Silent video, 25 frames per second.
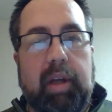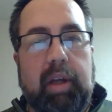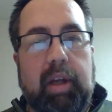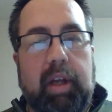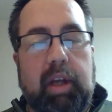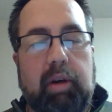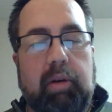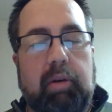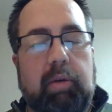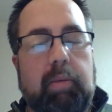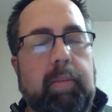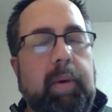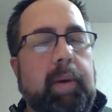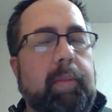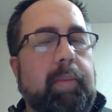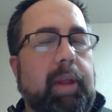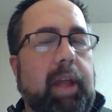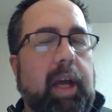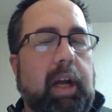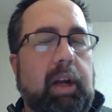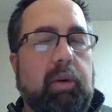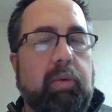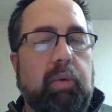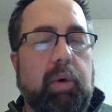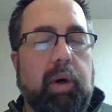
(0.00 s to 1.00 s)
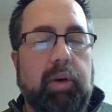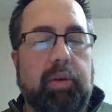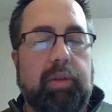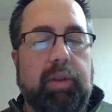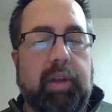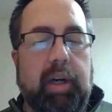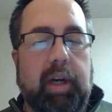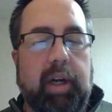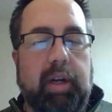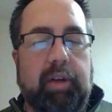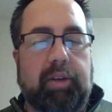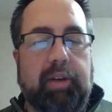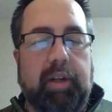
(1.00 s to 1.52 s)
You remember that quote
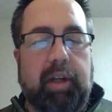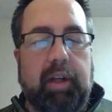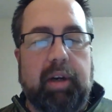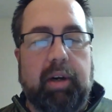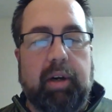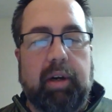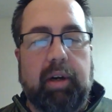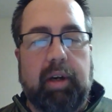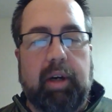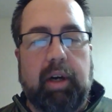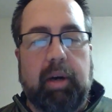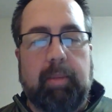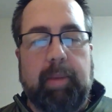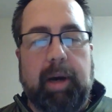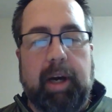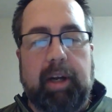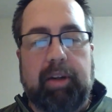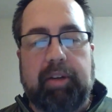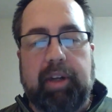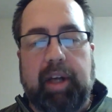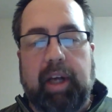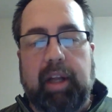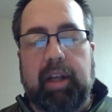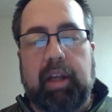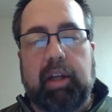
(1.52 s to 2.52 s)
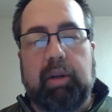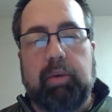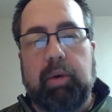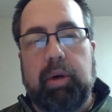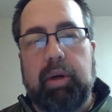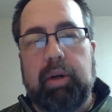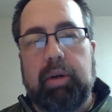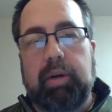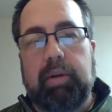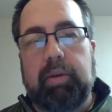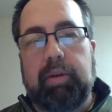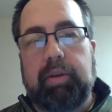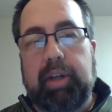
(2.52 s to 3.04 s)
that I said earlier by Sally,
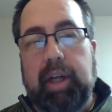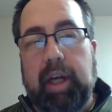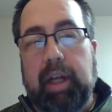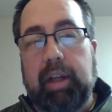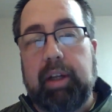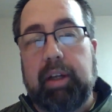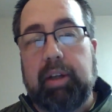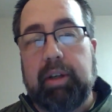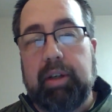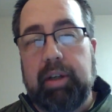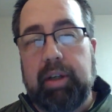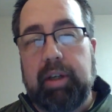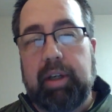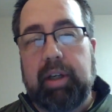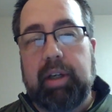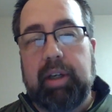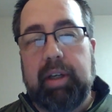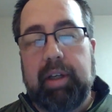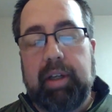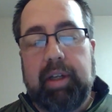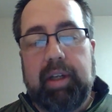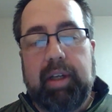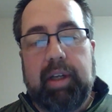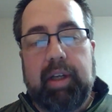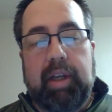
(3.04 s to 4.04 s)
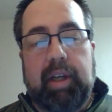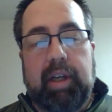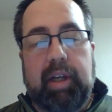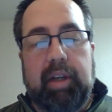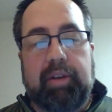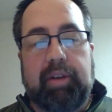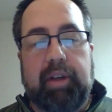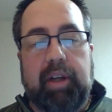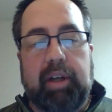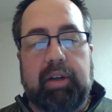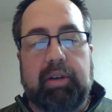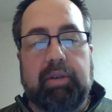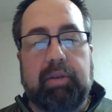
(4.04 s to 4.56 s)
Sally Cook? It
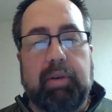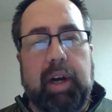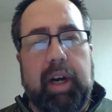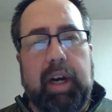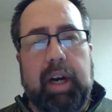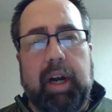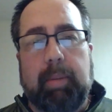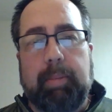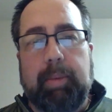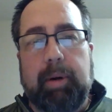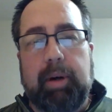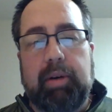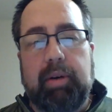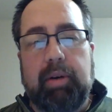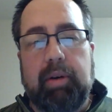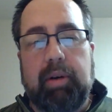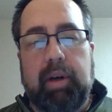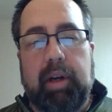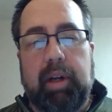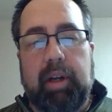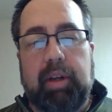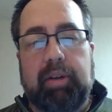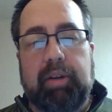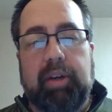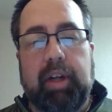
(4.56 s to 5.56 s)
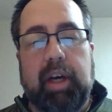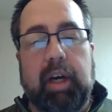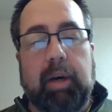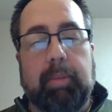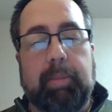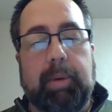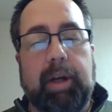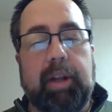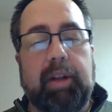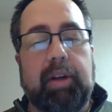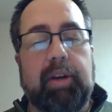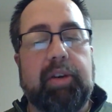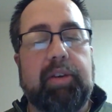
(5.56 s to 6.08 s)
said, Great opportunities to help
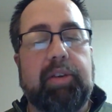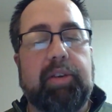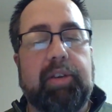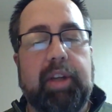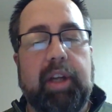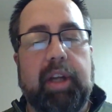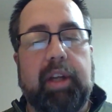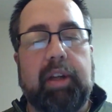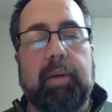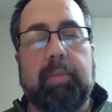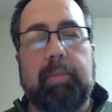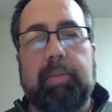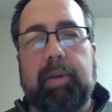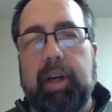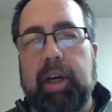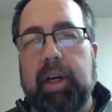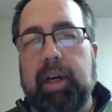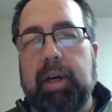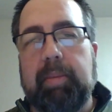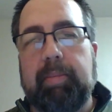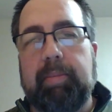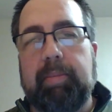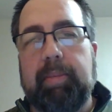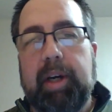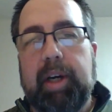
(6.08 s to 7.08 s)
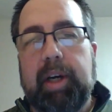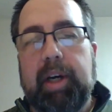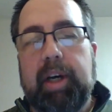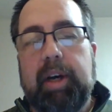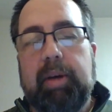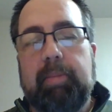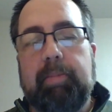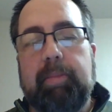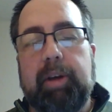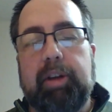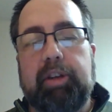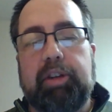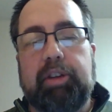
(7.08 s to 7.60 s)
others seldom come,
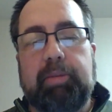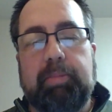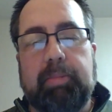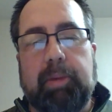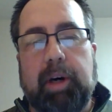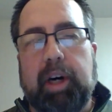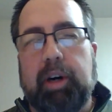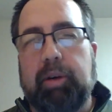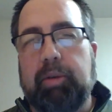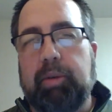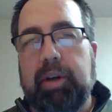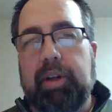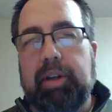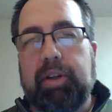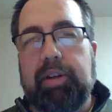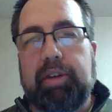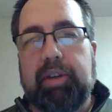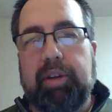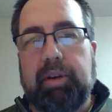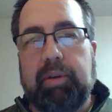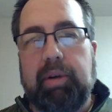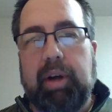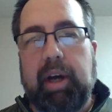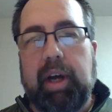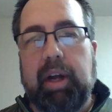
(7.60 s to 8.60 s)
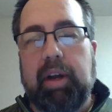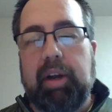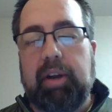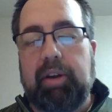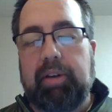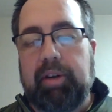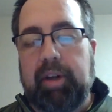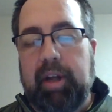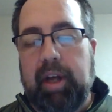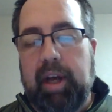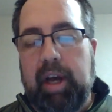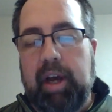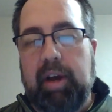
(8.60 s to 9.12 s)
but small ones surround
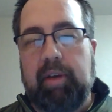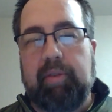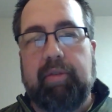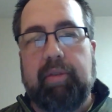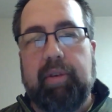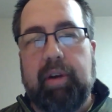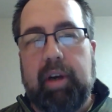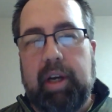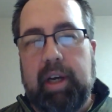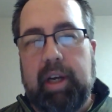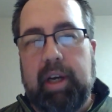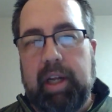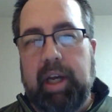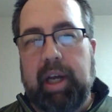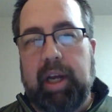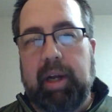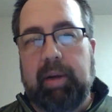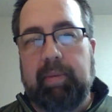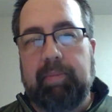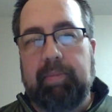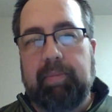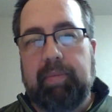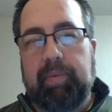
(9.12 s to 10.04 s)
us every day.